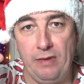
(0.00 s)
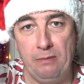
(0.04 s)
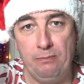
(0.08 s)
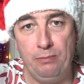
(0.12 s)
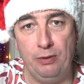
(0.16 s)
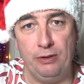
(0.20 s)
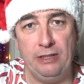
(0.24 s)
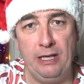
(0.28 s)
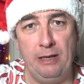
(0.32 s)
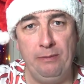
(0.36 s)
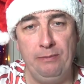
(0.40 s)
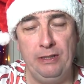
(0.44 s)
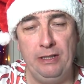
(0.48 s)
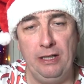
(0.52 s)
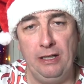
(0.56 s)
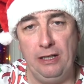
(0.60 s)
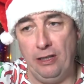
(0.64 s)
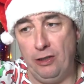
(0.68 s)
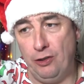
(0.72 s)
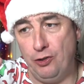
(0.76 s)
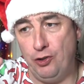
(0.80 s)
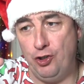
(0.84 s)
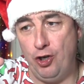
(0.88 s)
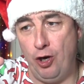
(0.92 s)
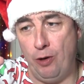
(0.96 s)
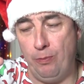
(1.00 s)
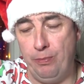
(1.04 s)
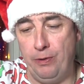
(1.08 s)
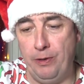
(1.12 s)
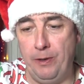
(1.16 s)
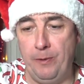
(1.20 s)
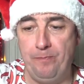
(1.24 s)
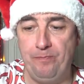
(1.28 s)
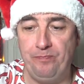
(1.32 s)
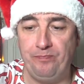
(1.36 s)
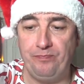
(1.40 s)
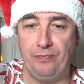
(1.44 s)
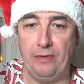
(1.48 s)
Put them in a little
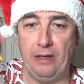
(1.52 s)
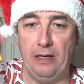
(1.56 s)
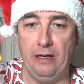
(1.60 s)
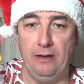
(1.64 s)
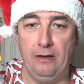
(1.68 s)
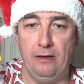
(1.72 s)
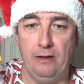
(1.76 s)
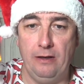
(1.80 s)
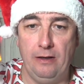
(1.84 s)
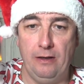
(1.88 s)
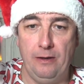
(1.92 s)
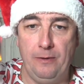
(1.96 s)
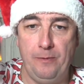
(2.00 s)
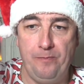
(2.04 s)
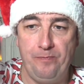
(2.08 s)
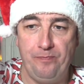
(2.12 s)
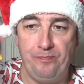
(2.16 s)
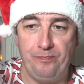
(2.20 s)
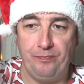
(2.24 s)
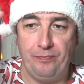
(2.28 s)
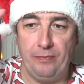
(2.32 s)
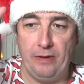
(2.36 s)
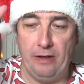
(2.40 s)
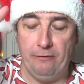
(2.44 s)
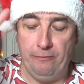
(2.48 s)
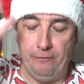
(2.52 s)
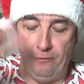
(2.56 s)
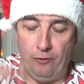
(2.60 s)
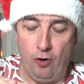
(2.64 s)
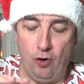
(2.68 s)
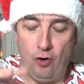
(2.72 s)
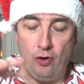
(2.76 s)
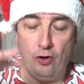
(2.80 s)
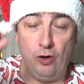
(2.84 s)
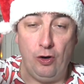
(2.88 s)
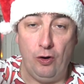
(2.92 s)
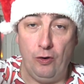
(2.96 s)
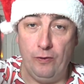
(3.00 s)
chopper.
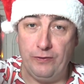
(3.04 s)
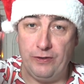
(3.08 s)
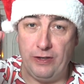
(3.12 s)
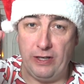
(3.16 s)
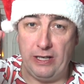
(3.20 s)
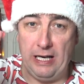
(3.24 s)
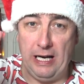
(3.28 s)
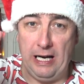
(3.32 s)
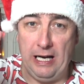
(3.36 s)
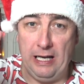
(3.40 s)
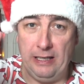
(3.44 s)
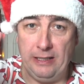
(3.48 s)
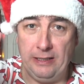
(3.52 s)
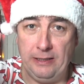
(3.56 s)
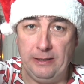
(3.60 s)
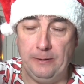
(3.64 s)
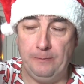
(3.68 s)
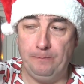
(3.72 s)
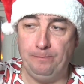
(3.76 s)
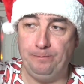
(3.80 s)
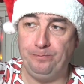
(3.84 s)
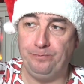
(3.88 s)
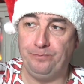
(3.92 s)
4 cloves of garlic.